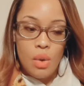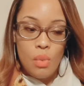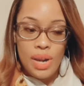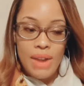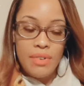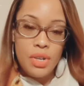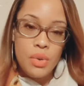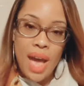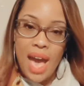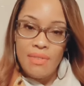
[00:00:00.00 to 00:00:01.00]
whatever you
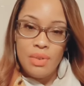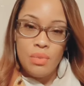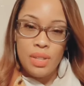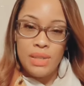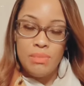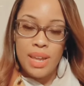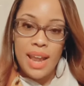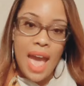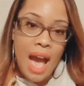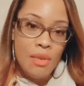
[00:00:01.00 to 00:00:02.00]
haven't really
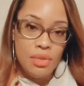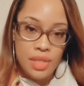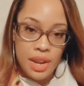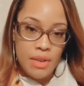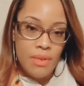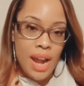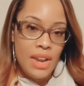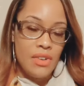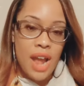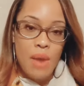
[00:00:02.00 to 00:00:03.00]
been out there, right?
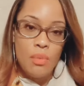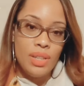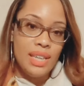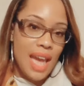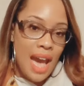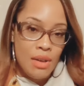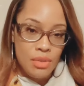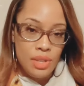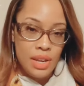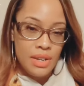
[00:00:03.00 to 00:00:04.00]
You're not really
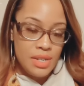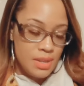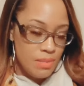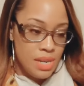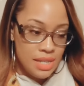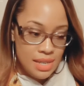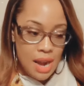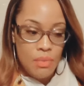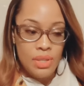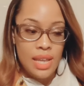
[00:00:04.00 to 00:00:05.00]
out there. There's something that's
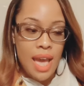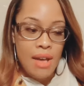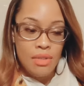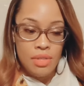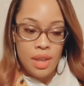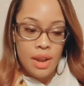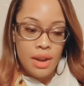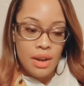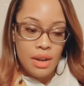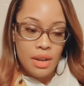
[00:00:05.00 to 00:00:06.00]
not really out
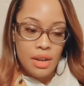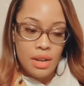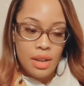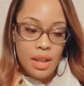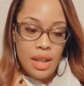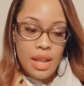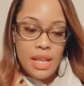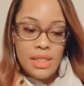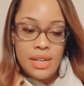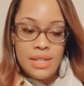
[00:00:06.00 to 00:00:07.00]
there.
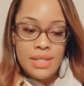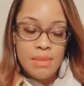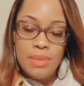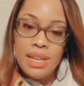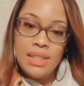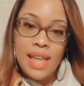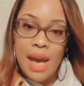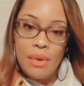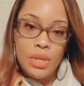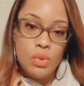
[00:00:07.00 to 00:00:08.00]
There's something
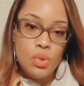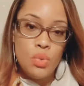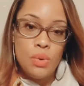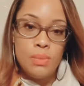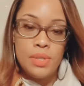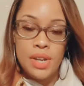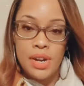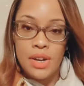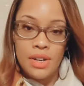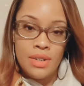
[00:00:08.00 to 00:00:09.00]
allowing you to
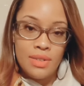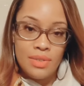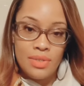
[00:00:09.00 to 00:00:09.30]
observe,